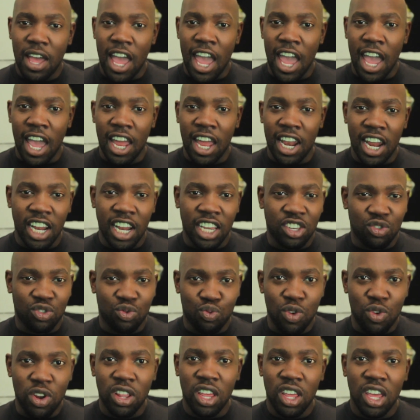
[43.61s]
And it's
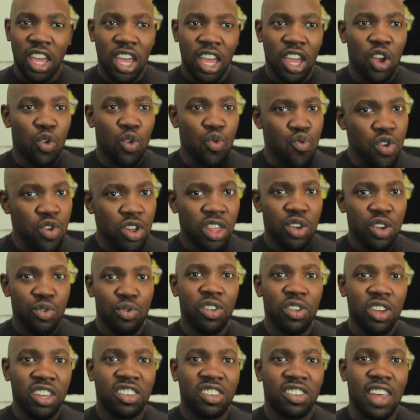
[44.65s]
really, really,
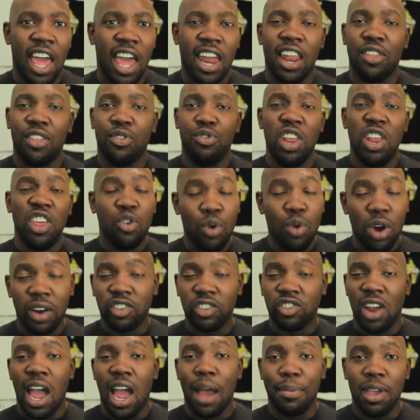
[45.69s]
really sad. Neither one of
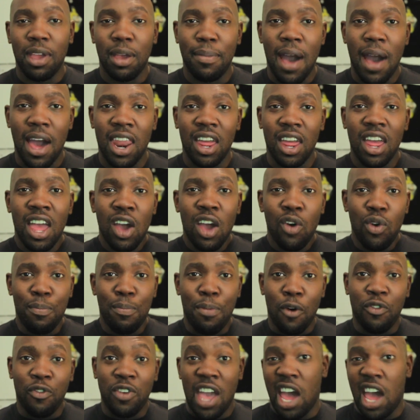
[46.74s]
us were happy about it. We
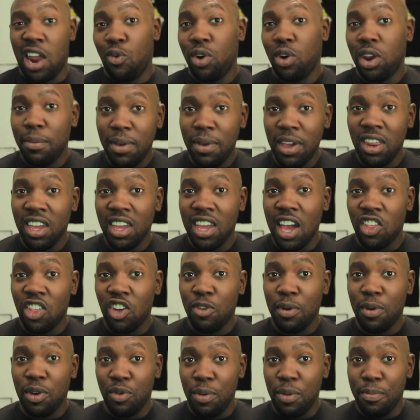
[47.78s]
both kind of want to be
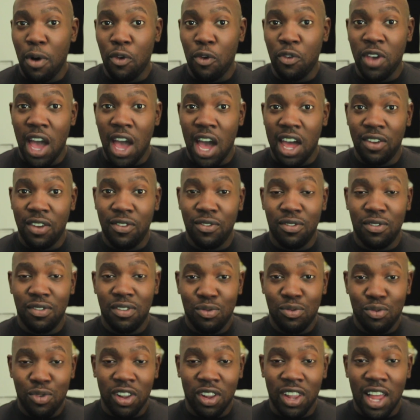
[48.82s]
together, but we both kind of
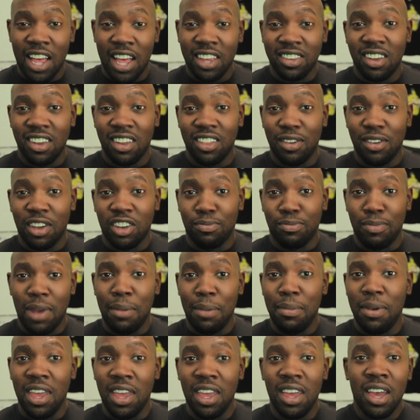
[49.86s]
realized that there's
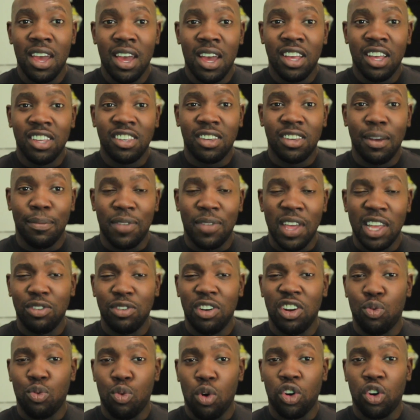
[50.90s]
maybe some things we
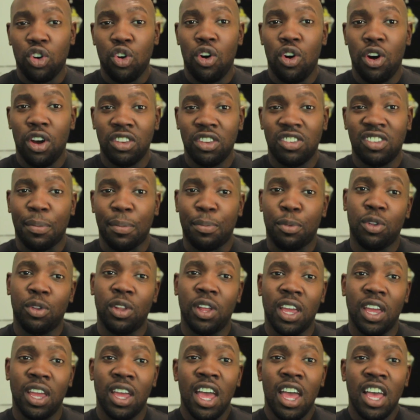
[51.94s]
need to work on
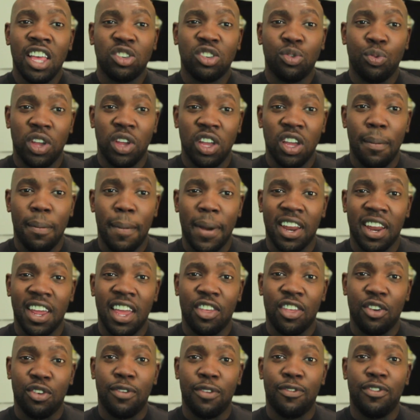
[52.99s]
separately so we can come back
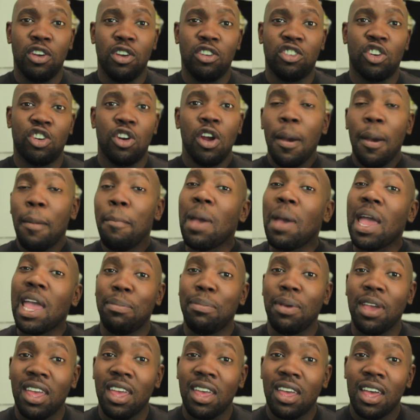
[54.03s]
together in the future.
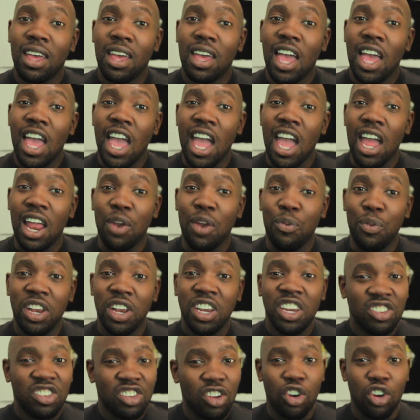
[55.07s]
Maybe. And we
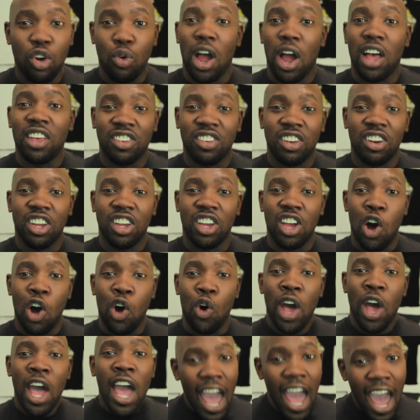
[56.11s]
just don't know how it's going to
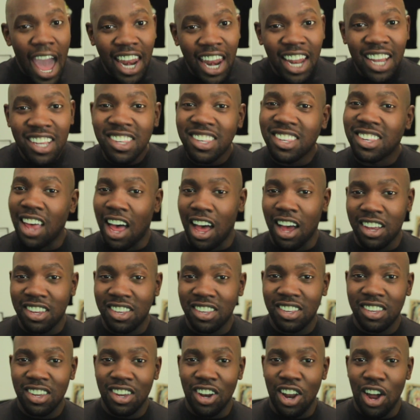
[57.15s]
go. And it
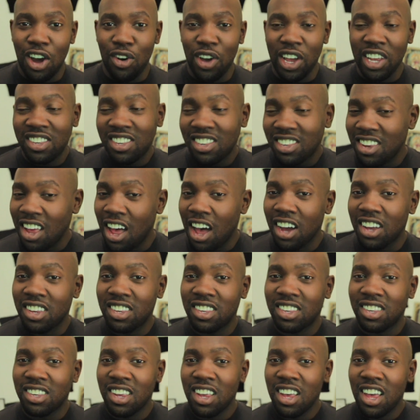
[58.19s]
sucks, you know. It
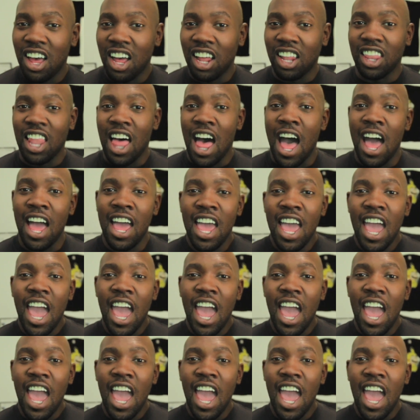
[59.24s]
sucks a lot,